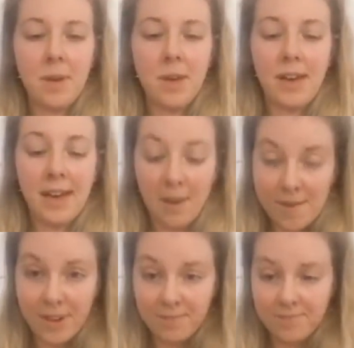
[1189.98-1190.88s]

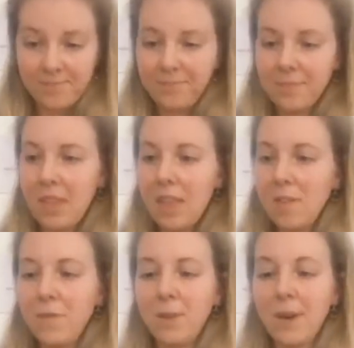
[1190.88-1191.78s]
However,
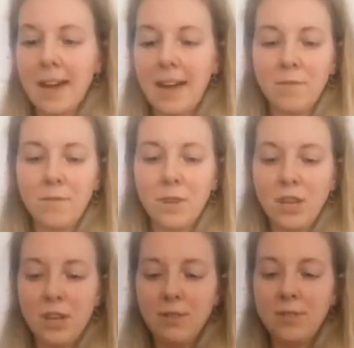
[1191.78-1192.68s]
if you have
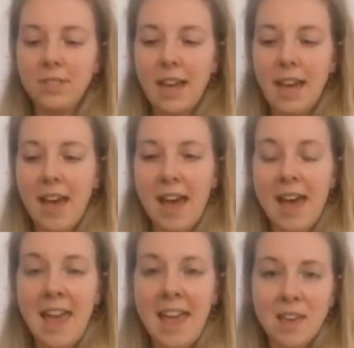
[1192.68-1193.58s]
used
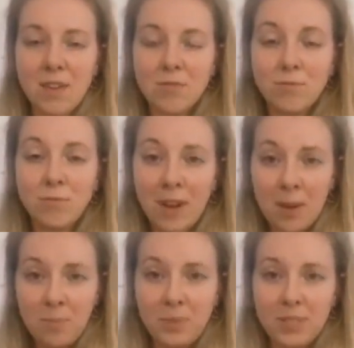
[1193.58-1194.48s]
a
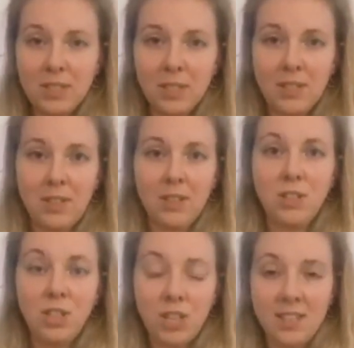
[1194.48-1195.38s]
ribbed
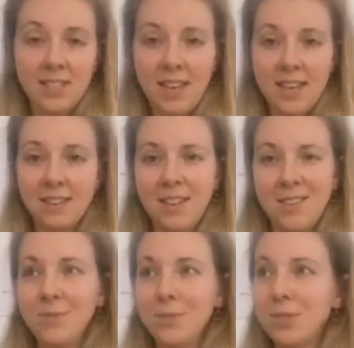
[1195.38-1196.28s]
jersey,
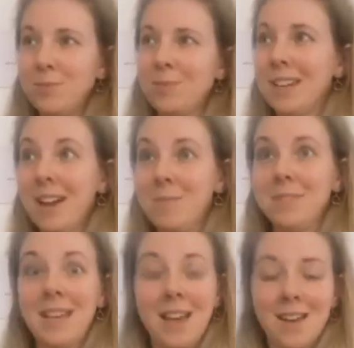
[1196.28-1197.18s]
so
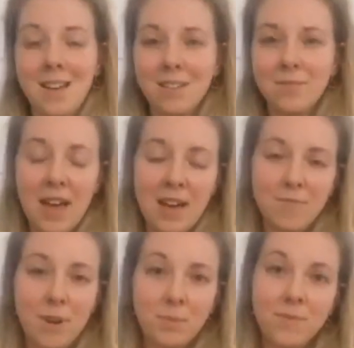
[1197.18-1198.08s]
sometimes they are
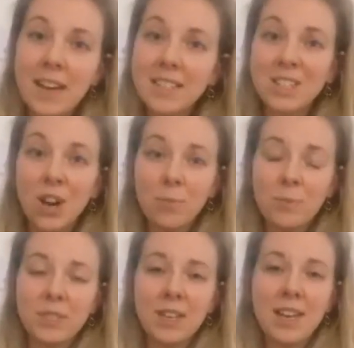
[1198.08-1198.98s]
ribbed vest
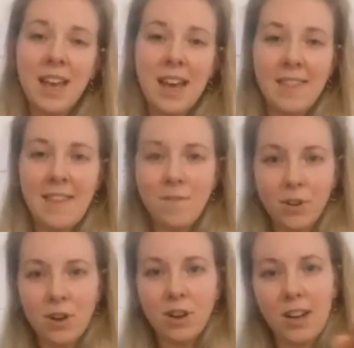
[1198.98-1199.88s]
tops and they've
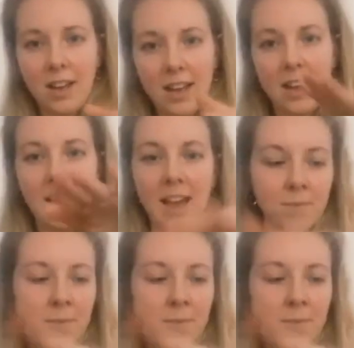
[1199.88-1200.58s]
got an